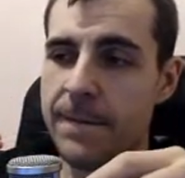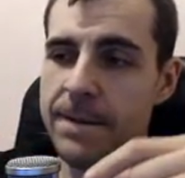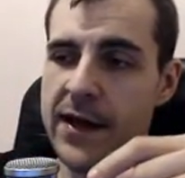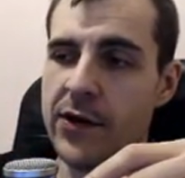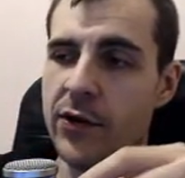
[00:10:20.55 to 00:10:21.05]

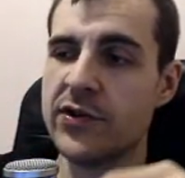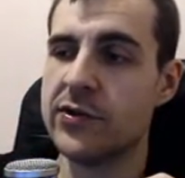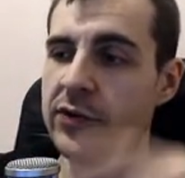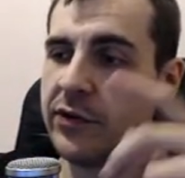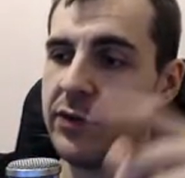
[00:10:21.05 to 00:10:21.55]
That
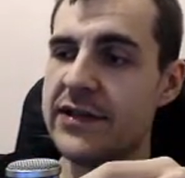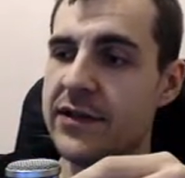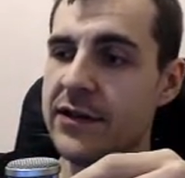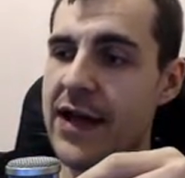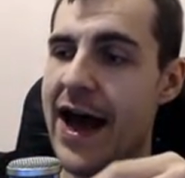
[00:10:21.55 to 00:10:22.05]
also the
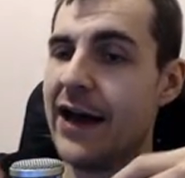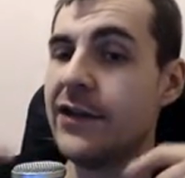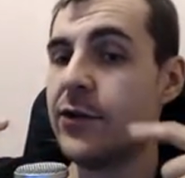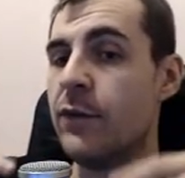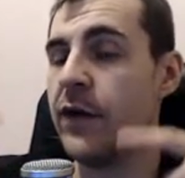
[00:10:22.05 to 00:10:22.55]
reason I
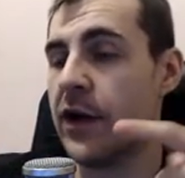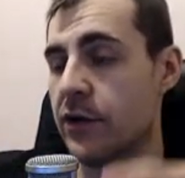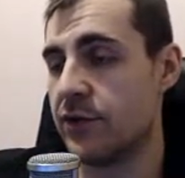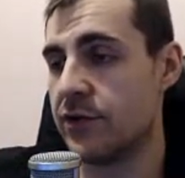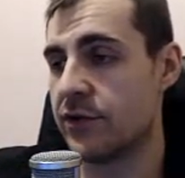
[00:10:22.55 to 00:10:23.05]
don't wanna
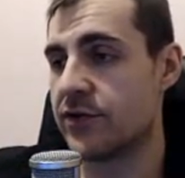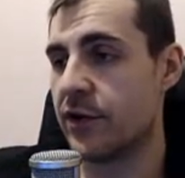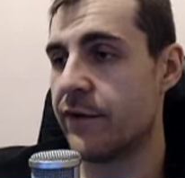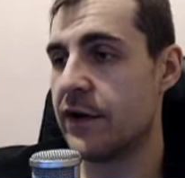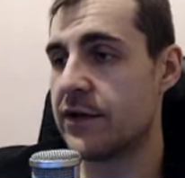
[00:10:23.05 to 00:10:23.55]
use your
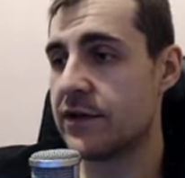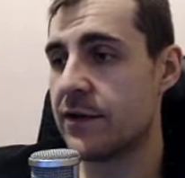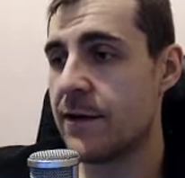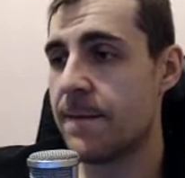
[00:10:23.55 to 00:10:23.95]
service.